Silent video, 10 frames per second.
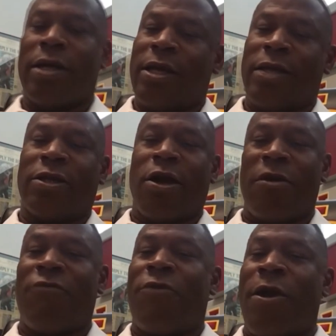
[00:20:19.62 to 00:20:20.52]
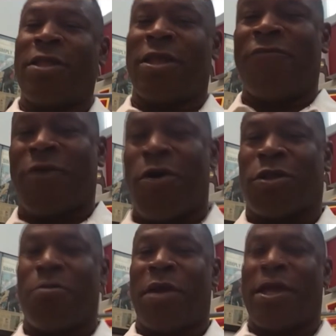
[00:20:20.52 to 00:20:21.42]
He's going to be very difficult
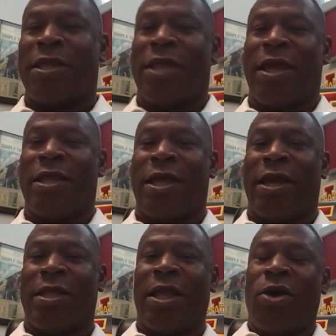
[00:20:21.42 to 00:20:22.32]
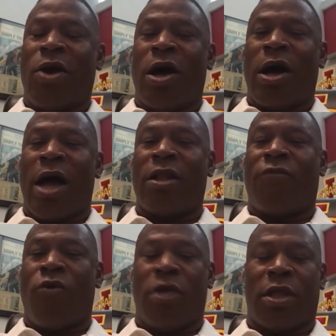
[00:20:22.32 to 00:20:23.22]
to beat, and I
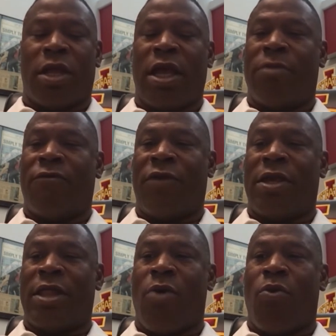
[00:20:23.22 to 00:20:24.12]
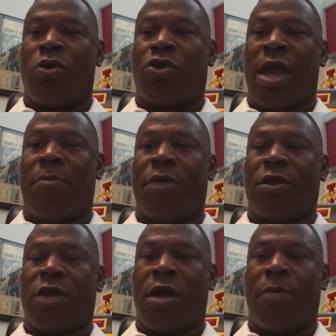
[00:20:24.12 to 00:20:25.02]
look forward to him defending that world
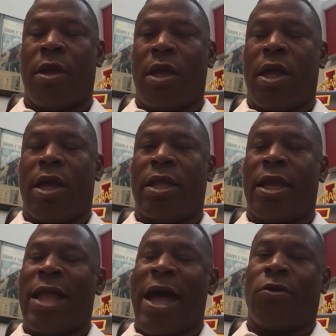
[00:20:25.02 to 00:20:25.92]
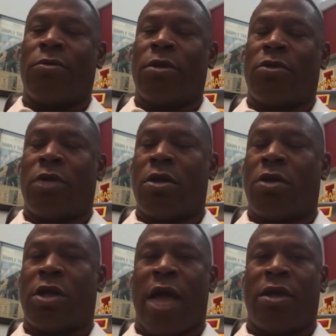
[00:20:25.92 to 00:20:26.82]
championship. And I don't, you know,
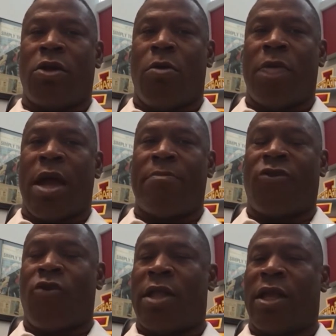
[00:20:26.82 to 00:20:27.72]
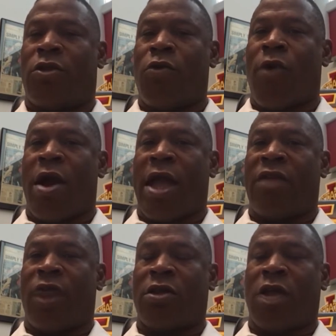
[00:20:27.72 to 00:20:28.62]
Scott, you know me, I'm not trying to get too far ahead
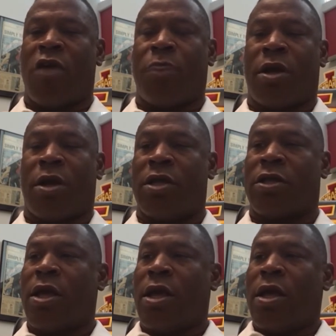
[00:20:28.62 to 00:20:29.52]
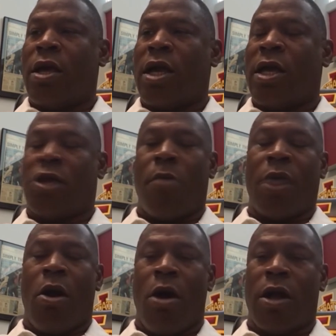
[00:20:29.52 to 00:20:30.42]
of ourselves because it's going to
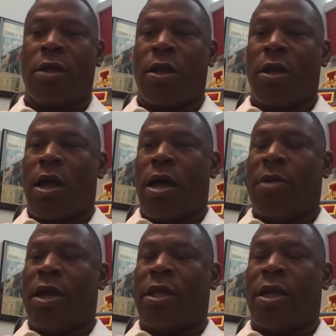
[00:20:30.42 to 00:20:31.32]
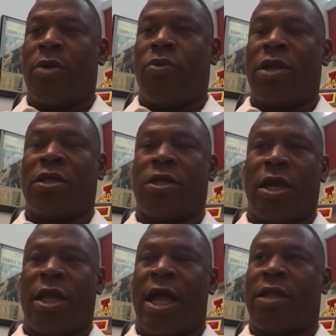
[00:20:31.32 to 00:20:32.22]
be hard. I mean, we
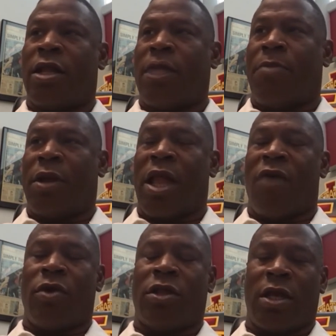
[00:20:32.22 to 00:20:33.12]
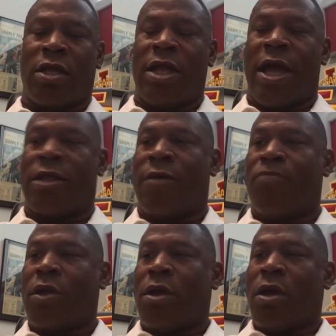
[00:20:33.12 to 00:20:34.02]
see it at the Olympic level. We've seen it at the